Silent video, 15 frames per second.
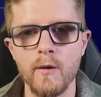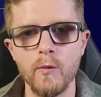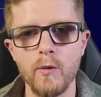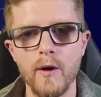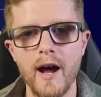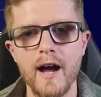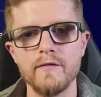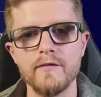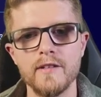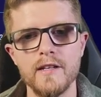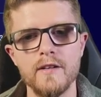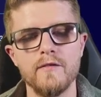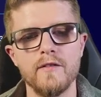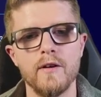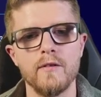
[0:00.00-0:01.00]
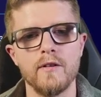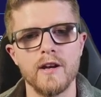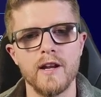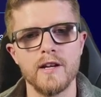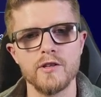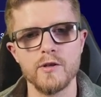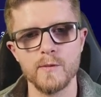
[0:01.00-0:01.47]
will have default
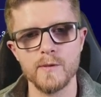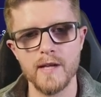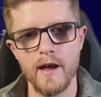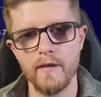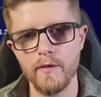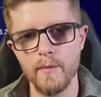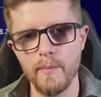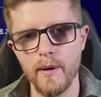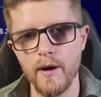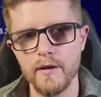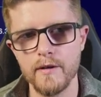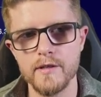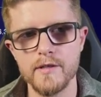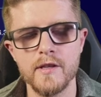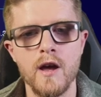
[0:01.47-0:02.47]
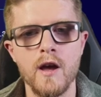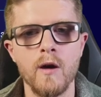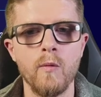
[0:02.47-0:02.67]
credentials out of the box,